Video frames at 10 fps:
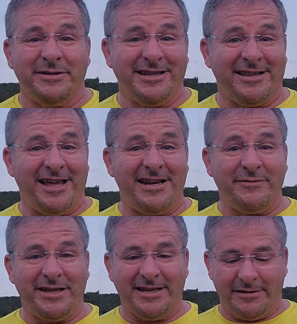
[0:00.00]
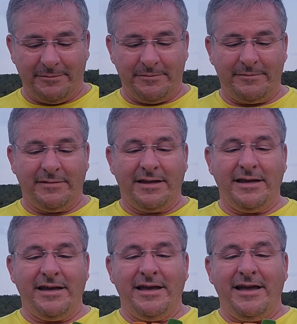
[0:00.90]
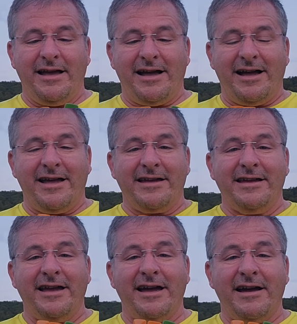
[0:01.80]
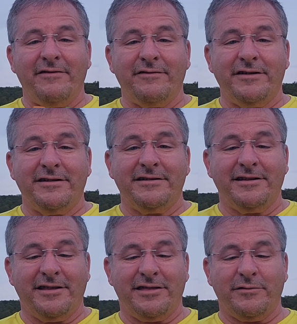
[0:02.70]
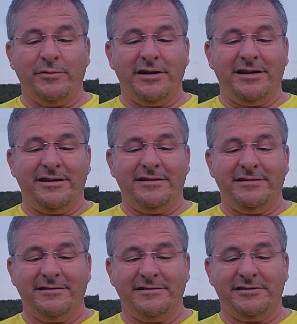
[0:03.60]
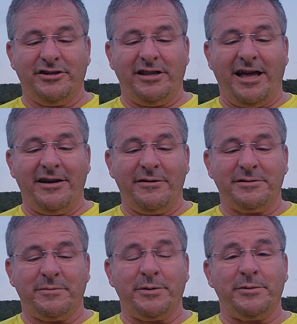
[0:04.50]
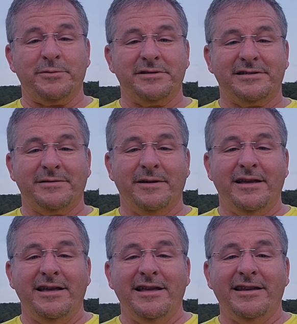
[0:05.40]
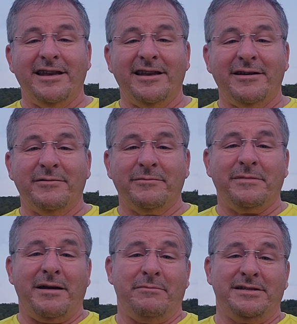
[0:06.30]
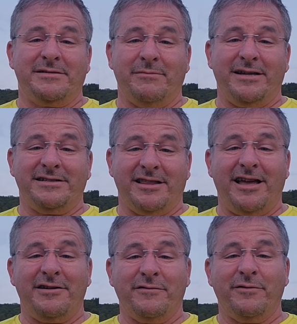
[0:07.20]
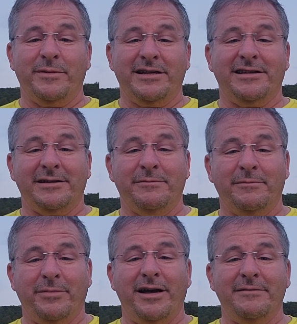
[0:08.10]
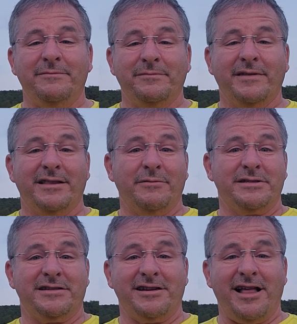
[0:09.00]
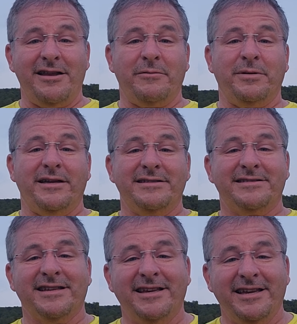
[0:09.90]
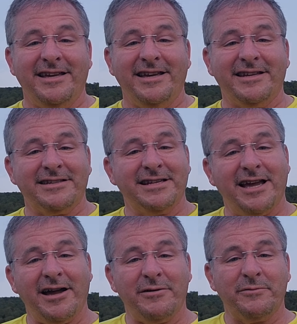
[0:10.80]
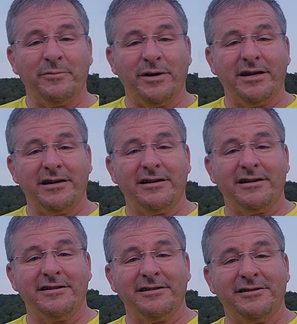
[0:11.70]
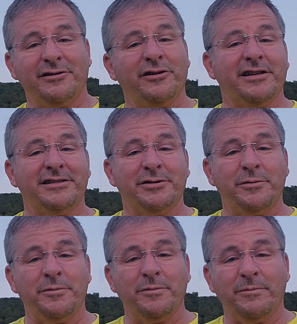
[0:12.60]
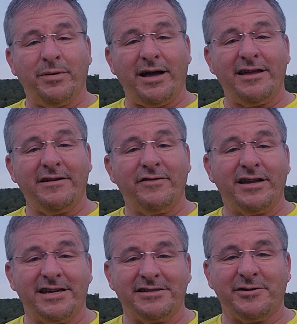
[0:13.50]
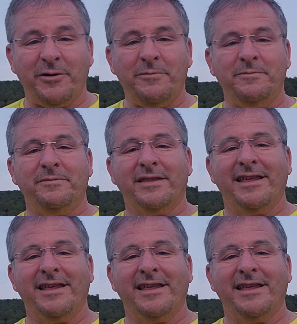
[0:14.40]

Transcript: we did a lot of eating. I have three gelato spoons. I'm missing my gelato from Italy, but there was a gelato place in a town where looking to buy a vacation home